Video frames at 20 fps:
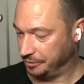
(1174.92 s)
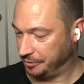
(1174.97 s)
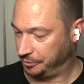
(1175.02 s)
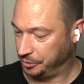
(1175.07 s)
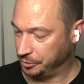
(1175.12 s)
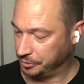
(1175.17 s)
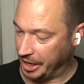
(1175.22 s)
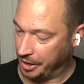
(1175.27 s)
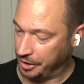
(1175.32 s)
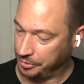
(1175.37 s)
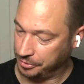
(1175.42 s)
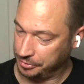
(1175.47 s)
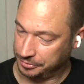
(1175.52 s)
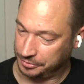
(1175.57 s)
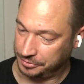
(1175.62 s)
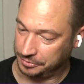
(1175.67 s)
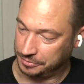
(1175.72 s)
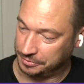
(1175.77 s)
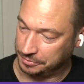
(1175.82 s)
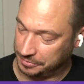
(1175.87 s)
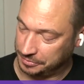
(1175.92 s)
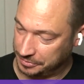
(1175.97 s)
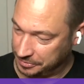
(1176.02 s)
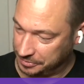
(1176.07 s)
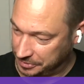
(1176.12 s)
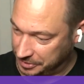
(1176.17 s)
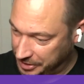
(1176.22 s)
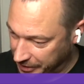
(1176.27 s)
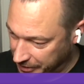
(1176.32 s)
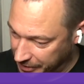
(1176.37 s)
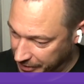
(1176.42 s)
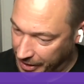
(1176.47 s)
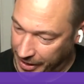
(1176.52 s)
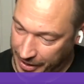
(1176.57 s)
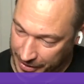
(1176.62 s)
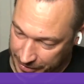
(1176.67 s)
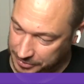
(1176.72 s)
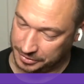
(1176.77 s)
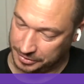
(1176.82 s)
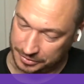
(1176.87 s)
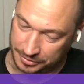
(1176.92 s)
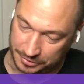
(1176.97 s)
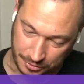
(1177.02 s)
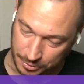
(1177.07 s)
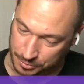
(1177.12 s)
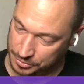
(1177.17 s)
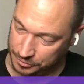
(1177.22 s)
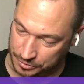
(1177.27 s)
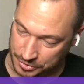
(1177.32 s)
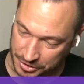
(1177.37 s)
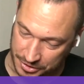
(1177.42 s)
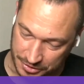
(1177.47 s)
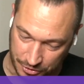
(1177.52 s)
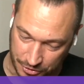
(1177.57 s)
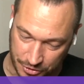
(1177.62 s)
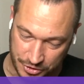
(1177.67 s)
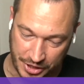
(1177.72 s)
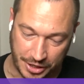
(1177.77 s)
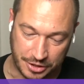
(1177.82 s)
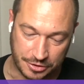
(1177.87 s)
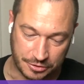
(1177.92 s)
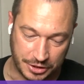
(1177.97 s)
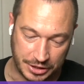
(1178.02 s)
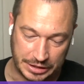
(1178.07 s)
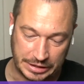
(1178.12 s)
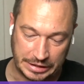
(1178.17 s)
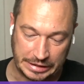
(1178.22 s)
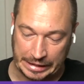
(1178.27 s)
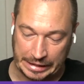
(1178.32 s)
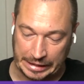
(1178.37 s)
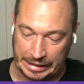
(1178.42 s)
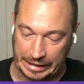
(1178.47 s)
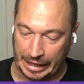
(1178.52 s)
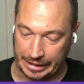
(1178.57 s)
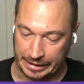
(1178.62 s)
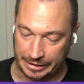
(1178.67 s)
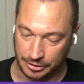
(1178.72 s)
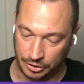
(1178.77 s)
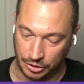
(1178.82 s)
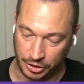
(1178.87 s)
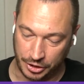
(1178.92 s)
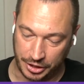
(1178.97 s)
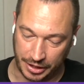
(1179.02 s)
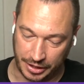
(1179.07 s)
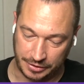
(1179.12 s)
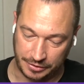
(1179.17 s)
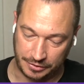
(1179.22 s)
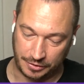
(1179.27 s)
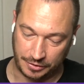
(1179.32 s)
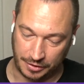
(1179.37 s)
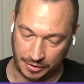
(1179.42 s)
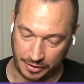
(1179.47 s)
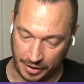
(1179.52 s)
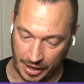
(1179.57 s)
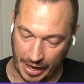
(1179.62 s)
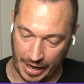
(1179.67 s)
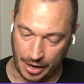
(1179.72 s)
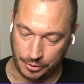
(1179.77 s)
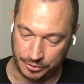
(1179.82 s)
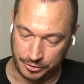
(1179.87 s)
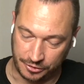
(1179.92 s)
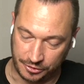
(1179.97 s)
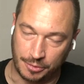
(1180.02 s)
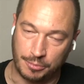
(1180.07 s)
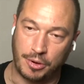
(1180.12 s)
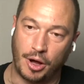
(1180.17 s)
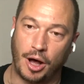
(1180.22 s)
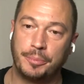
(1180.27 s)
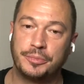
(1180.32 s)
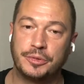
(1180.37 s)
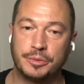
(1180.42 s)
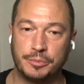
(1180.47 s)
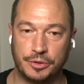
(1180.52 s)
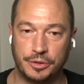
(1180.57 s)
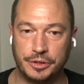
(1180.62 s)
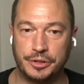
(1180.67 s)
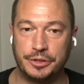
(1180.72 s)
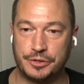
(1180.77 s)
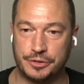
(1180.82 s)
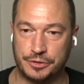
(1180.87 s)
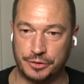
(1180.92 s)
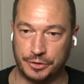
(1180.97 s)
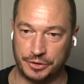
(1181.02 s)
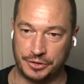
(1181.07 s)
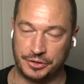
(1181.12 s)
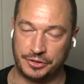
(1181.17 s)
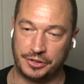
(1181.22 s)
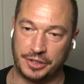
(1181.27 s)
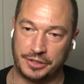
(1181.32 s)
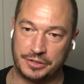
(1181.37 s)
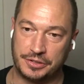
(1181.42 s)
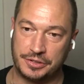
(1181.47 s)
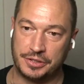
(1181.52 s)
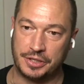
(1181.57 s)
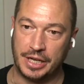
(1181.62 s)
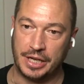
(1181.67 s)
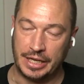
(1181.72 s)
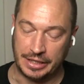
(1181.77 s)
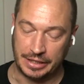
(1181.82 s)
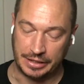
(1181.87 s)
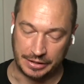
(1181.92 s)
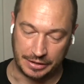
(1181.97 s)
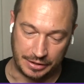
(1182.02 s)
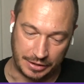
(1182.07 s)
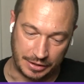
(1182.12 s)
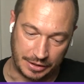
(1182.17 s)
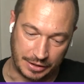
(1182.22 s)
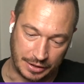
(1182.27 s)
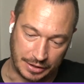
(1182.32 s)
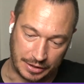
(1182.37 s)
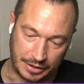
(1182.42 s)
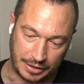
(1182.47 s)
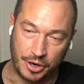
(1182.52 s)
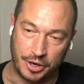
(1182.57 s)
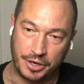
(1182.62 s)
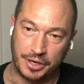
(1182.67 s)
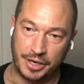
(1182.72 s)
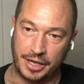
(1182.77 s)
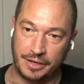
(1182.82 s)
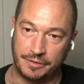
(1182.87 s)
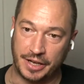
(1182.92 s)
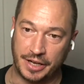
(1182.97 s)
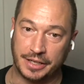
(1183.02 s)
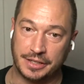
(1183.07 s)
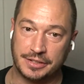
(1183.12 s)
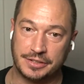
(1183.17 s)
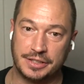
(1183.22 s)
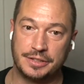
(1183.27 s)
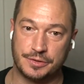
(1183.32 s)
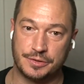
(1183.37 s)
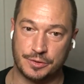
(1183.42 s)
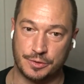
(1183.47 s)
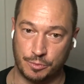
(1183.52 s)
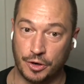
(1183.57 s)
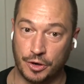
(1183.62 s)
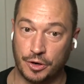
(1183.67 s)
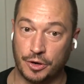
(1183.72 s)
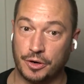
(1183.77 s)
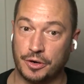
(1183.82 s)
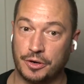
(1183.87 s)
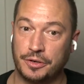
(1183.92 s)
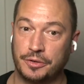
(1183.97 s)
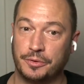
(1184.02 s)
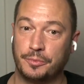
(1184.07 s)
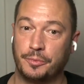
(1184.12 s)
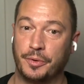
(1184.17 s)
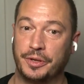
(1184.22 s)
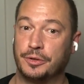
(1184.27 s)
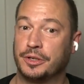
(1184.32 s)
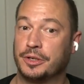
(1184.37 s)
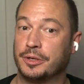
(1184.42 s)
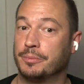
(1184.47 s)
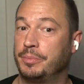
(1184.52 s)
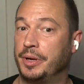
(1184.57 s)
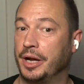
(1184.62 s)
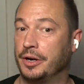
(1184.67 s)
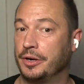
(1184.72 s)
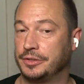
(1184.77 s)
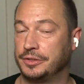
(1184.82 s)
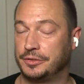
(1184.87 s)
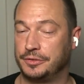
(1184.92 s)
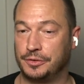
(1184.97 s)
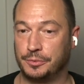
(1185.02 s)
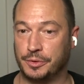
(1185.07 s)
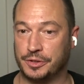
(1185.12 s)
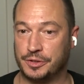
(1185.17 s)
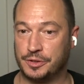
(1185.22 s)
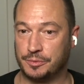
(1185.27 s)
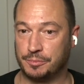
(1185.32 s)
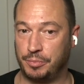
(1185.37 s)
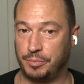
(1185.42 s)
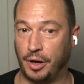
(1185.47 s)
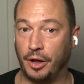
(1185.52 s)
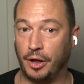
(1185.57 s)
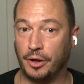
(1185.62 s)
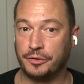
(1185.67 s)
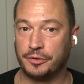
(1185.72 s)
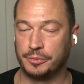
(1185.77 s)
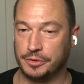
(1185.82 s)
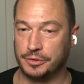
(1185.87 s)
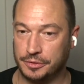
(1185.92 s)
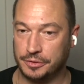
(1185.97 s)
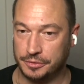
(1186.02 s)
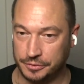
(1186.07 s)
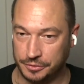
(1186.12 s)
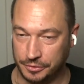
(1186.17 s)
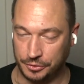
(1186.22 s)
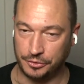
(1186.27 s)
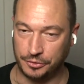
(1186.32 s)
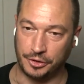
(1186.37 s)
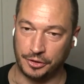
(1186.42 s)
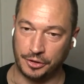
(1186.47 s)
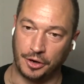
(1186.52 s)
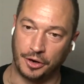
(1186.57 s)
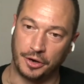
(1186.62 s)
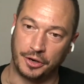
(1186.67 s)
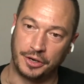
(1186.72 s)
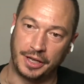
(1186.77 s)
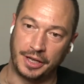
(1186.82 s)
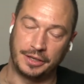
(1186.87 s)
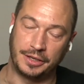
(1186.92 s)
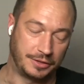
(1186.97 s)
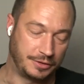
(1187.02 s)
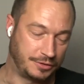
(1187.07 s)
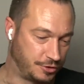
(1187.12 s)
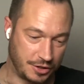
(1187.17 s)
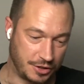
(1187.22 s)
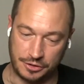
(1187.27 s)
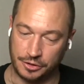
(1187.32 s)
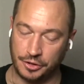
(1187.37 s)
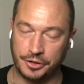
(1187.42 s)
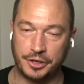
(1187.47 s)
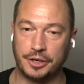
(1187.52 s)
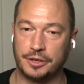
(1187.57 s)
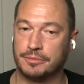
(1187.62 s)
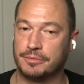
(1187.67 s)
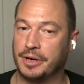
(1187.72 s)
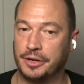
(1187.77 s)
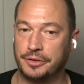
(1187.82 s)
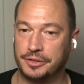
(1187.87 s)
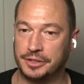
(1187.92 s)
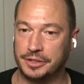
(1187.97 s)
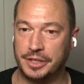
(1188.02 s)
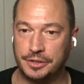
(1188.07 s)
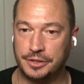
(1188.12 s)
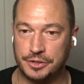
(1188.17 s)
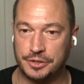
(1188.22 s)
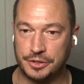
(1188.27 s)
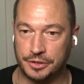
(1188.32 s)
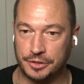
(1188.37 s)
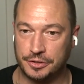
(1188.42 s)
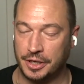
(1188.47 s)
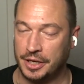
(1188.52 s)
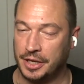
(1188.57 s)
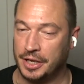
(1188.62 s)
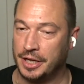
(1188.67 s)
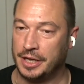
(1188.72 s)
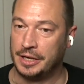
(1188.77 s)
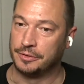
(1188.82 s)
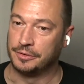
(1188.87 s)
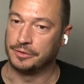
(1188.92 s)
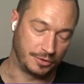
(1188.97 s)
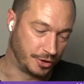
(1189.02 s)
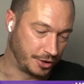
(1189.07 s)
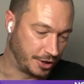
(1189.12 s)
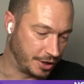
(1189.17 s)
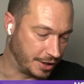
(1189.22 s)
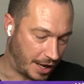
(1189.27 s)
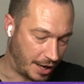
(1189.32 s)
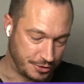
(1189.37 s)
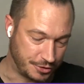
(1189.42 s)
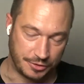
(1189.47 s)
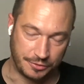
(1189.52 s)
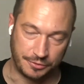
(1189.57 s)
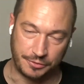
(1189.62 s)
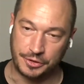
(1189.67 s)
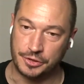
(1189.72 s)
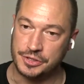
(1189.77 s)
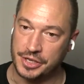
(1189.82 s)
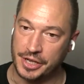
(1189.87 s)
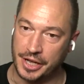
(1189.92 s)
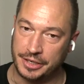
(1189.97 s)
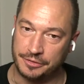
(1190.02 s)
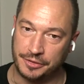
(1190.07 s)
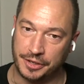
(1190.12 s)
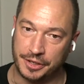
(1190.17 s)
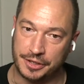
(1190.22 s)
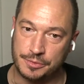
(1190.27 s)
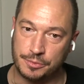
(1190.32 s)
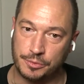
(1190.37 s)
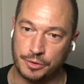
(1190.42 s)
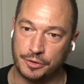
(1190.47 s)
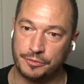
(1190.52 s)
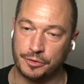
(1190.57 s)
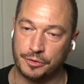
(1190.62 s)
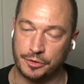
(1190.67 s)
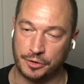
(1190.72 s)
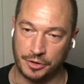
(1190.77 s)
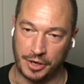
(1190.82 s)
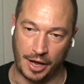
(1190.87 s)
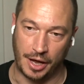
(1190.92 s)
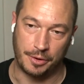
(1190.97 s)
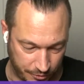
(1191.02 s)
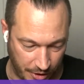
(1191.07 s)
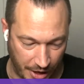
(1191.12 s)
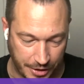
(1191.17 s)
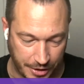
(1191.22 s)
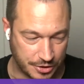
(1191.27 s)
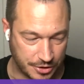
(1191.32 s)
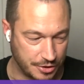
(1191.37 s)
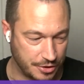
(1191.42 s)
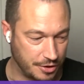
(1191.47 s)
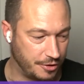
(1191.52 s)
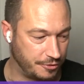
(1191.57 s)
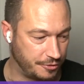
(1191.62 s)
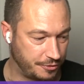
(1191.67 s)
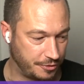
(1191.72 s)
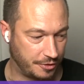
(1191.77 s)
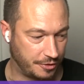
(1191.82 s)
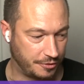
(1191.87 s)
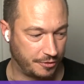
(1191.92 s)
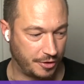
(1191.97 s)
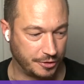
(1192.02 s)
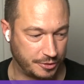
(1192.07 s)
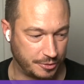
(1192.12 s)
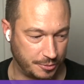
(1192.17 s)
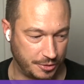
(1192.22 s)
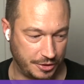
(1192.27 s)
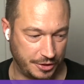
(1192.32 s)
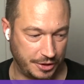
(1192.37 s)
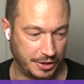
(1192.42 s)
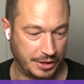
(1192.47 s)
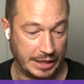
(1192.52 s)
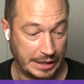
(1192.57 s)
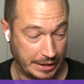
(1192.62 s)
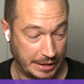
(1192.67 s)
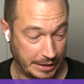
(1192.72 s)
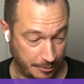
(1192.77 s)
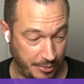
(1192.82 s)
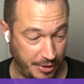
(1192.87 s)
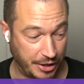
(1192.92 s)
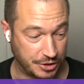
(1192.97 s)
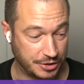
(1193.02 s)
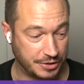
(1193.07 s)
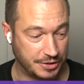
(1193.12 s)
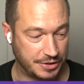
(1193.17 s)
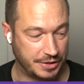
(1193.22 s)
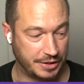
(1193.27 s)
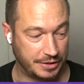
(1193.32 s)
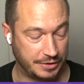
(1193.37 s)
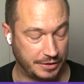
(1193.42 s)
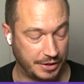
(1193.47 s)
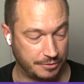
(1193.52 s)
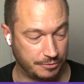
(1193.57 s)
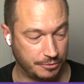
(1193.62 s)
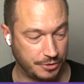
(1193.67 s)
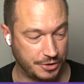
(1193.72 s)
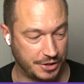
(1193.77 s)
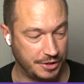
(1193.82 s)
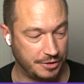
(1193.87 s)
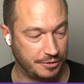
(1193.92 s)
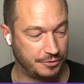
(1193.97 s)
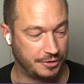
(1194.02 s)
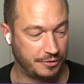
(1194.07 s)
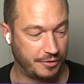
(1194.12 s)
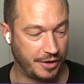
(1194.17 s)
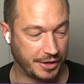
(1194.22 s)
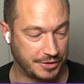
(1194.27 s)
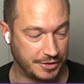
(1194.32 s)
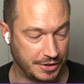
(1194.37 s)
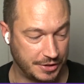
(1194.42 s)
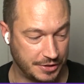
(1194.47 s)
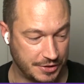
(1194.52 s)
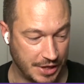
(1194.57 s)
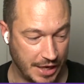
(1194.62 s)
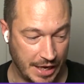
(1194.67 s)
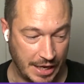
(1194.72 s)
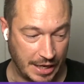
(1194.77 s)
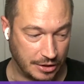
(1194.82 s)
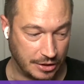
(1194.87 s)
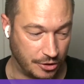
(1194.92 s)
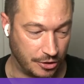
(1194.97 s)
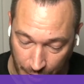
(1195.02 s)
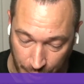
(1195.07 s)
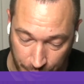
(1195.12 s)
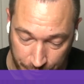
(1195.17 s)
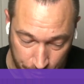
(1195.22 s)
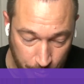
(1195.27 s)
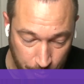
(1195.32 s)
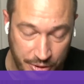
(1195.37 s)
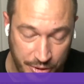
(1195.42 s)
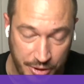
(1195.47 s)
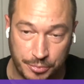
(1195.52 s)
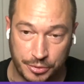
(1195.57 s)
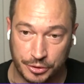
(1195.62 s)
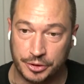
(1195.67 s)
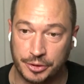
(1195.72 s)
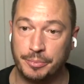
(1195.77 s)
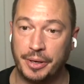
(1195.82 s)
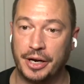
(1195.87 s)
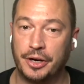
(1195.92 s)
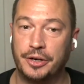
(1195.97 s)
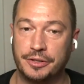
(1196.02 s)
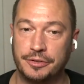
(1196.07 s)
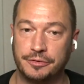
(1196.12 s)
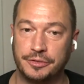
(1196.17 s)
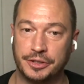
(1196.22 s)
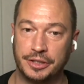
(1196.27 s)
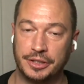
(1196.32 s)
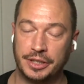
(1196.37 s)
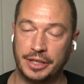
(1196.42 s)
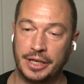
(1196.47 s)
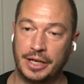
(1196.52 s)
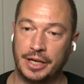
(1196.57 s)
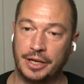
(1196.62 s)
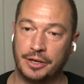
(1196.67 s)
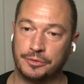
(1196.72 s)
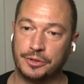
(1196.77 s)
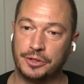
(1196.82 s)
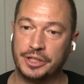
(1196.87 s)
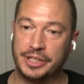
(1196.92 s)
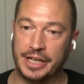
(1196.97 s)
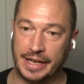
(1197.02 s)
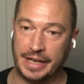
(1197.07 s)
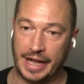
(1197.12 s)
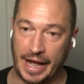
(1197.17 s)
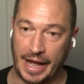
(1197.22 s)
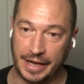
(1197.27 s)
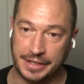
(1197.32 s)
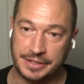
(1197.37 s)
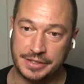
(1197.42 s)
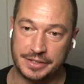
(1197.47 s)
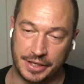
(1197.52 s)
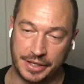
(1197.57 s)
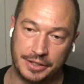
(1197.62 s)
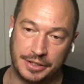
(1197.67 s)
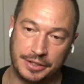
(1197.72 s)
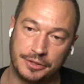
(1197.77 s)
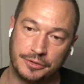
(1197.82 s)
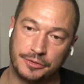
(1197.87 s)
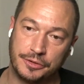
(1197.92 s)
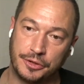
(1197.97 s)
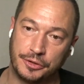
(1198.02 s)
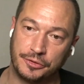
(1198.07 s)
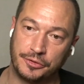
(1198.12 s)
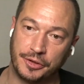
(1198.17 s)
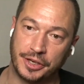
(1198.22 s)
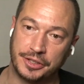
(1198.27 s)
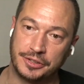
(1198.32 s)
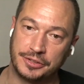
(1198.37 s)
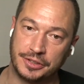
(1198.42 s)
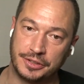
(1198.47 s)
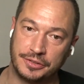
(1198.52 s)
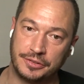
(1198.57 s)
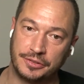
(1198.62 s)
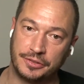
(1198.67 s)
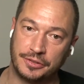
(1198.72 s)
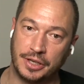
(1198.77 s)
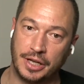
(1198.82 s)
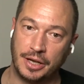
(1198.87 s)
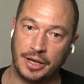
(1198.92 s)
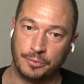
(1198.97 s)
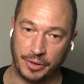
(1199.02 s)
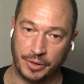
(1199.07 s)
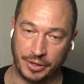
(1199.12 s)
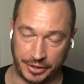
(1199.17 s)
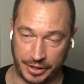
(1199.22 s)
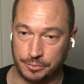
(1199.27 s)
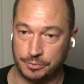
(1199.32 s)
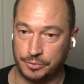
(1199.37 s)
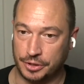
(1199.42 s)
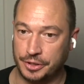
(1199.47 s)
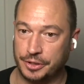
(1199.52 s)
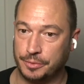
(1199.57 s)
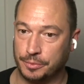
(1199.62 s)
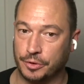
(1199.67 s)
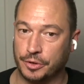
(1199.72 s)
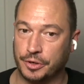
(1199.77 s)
if you now take that in terms of just trajectory and look at how suboptimal in a certain sense the mRNA vaccines were when you compare it to what's possible using RNA, just looking around in nature, looking at how severe the side effects were for what fraction of ultimately patients that received the vaccines, how few people comparatively really had access to any of those vaccines when they really